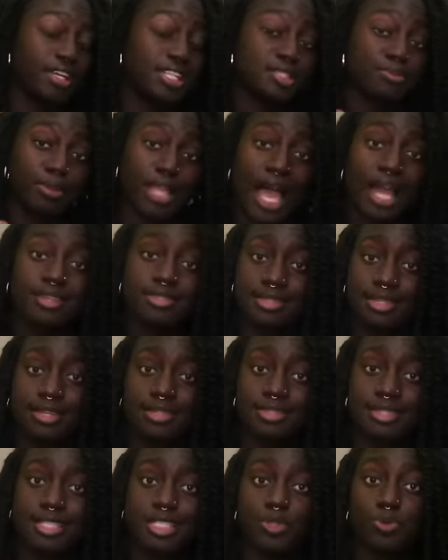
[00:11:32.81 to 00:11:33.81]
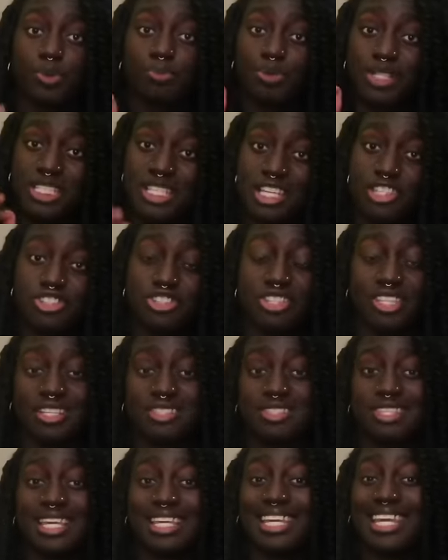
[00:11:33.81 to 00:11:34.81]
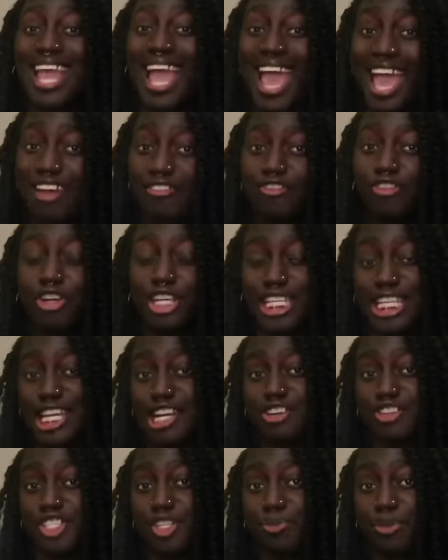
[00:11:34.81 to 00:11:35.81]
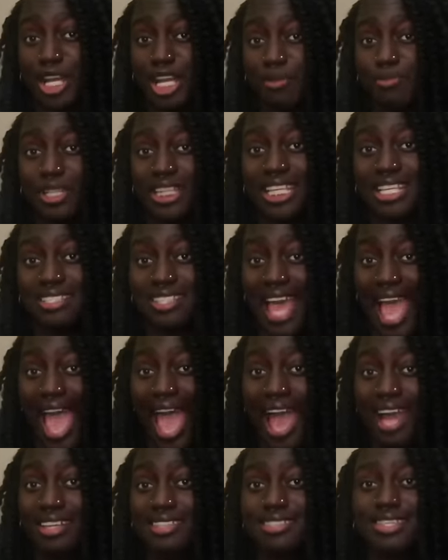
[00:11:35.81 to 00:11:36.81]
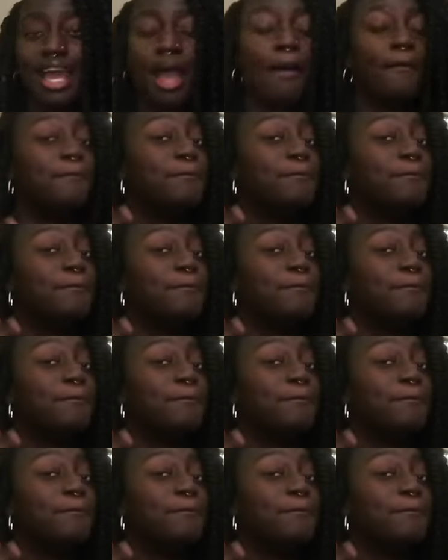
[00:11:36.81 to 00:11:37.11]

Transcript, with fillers: its black citizens would petition the city every year to prohibit these acts,